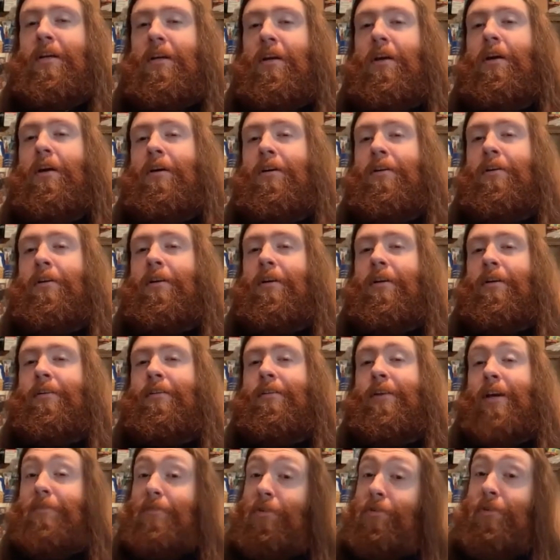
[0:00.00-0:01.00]
you hungry.
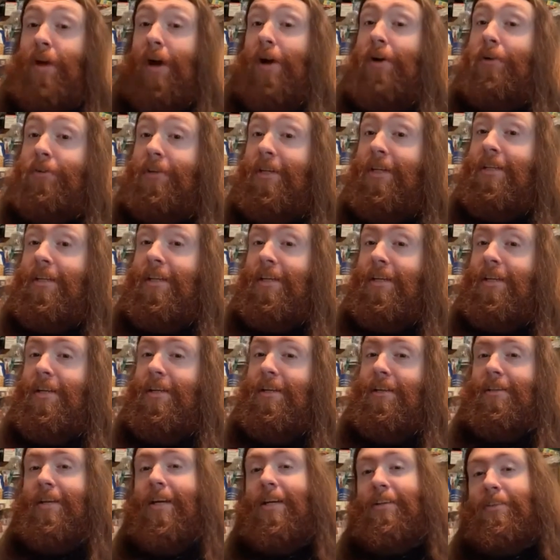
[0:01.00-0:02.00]
If you don't need to eat,
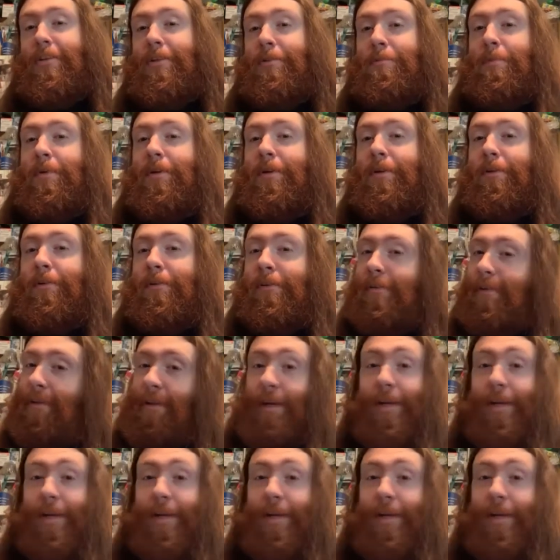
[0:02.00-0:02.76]
take this pill.